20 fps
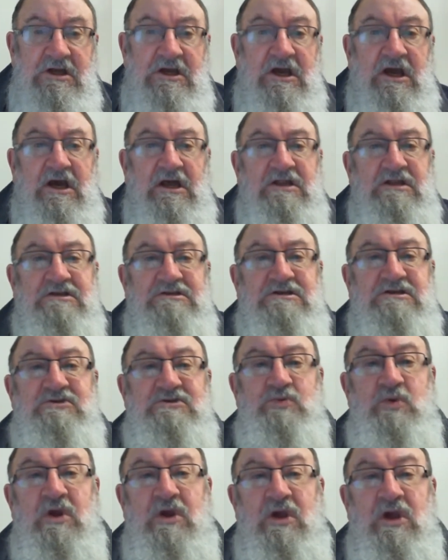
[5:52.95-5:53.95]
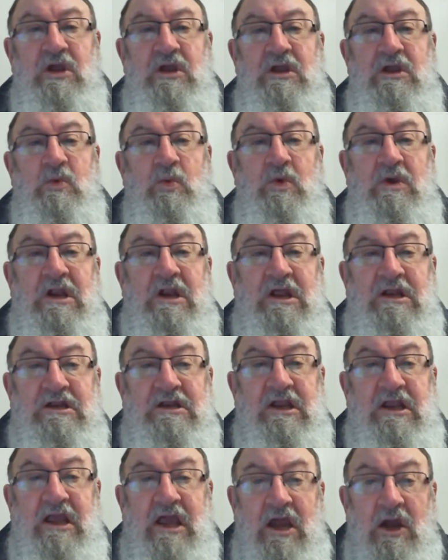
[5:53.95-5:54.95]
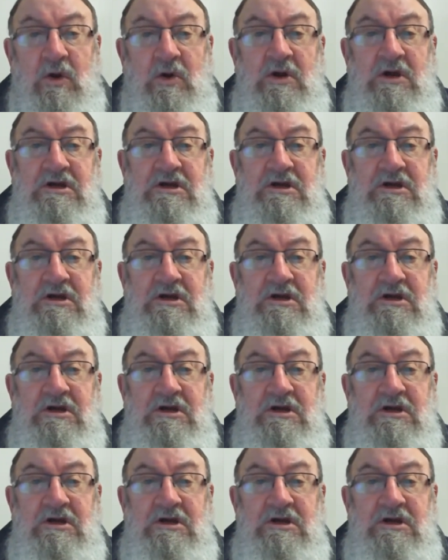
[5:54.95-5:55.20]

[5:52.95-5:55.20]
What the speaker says: and this is where we need to go.